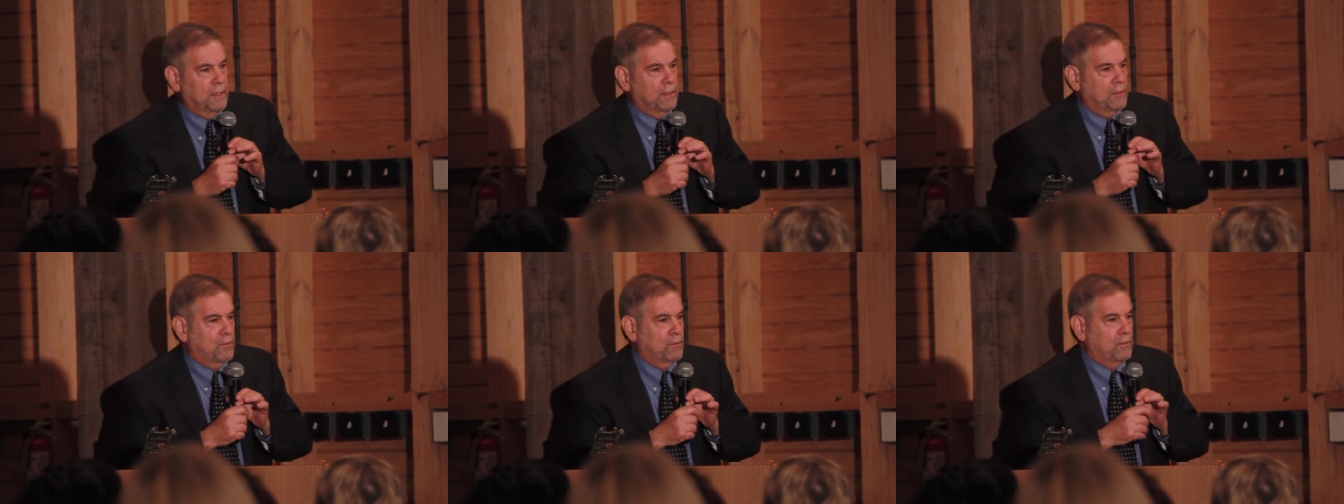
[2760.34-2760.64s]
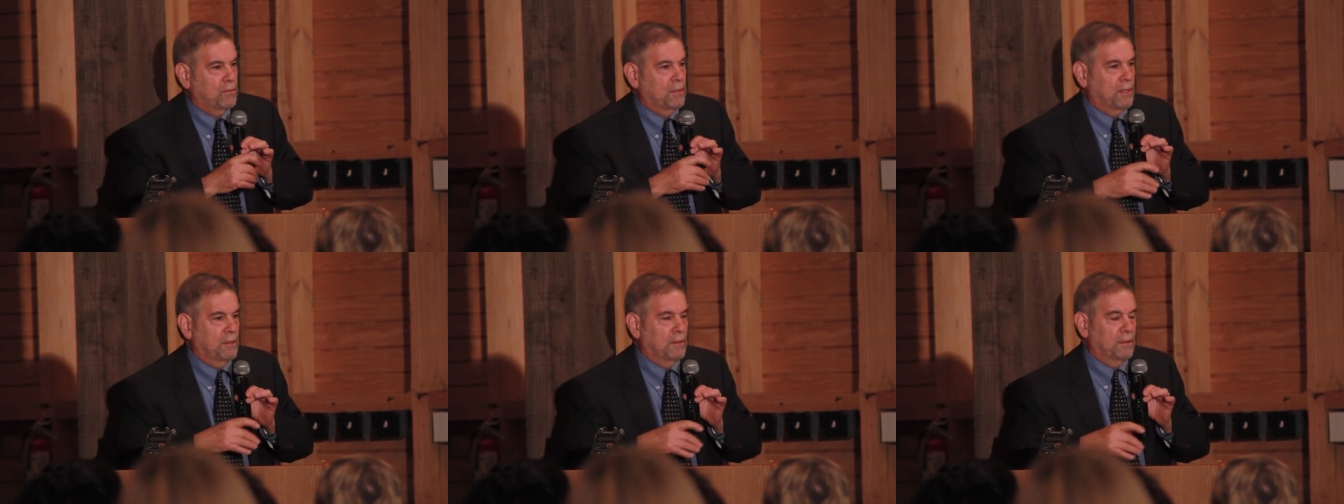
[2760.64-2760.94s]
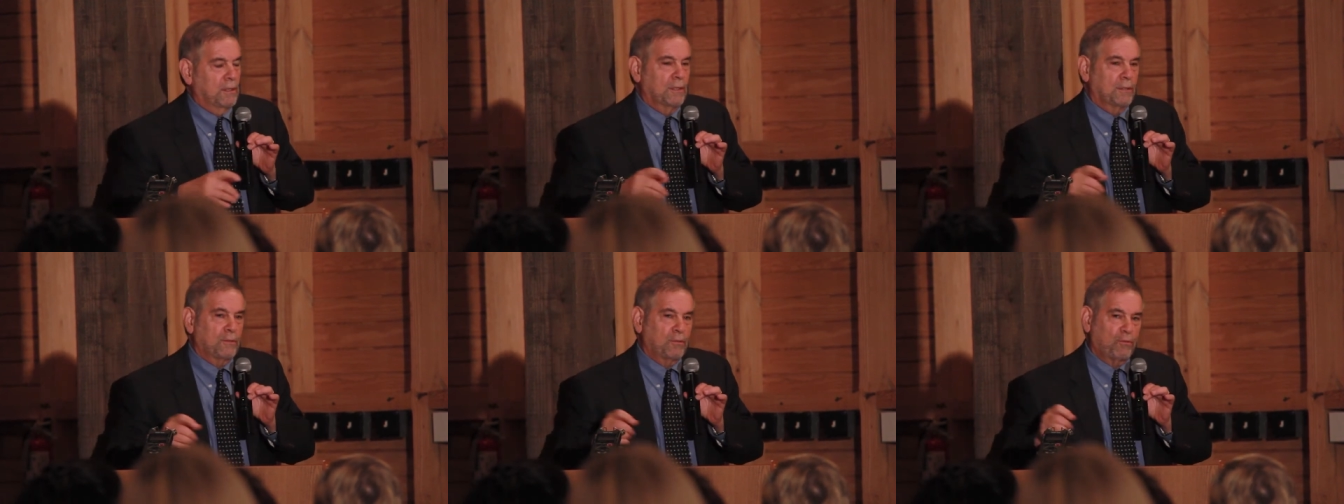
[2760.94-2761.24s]
is
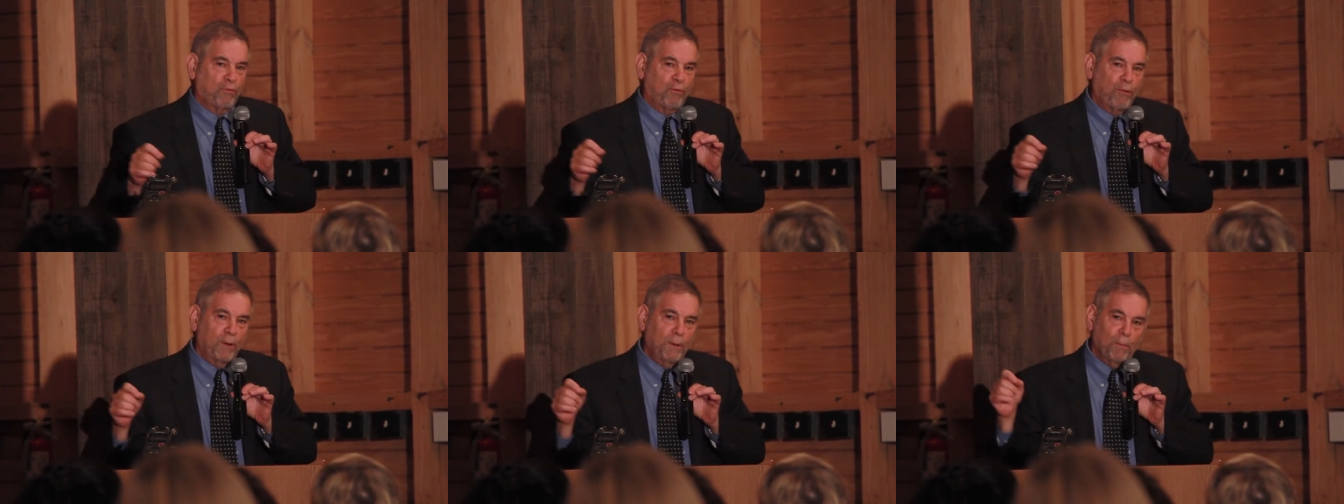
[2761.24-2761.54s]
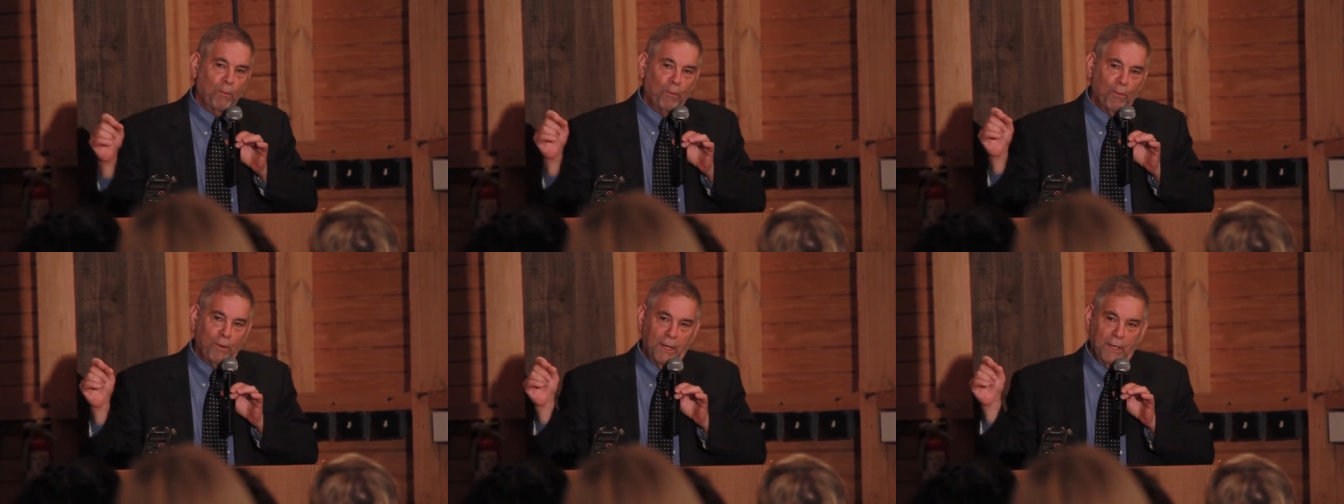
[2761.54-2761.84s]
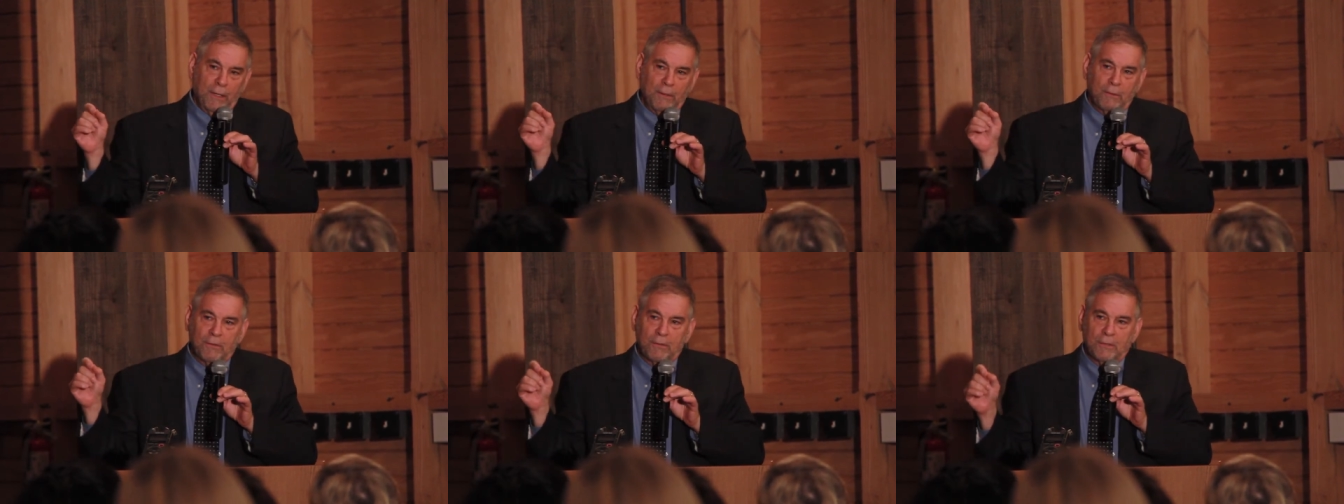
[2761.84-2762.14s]
that the extreme
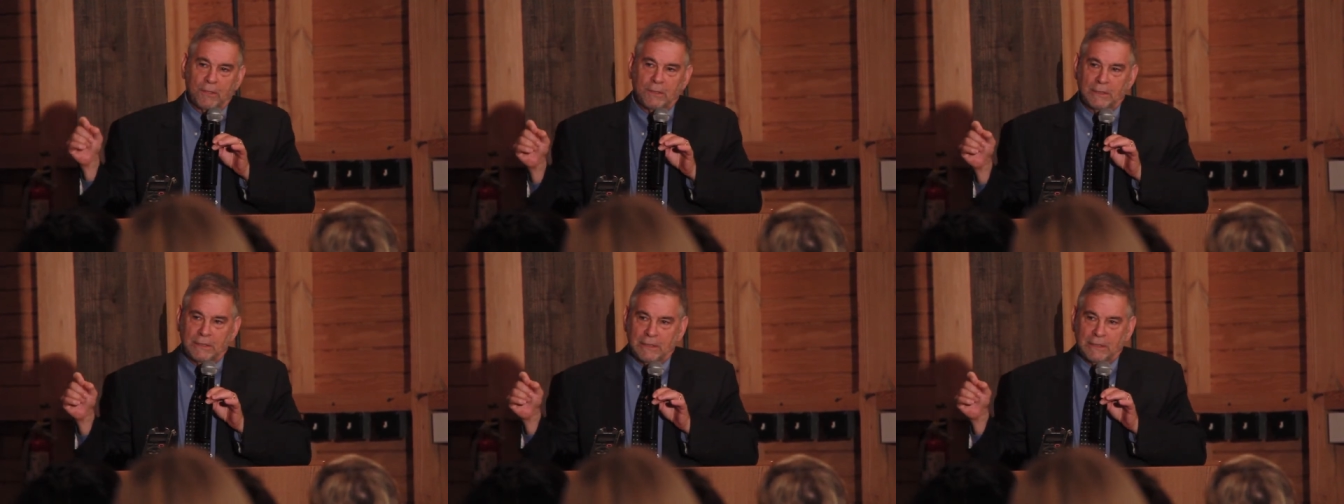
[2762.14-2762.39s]
right,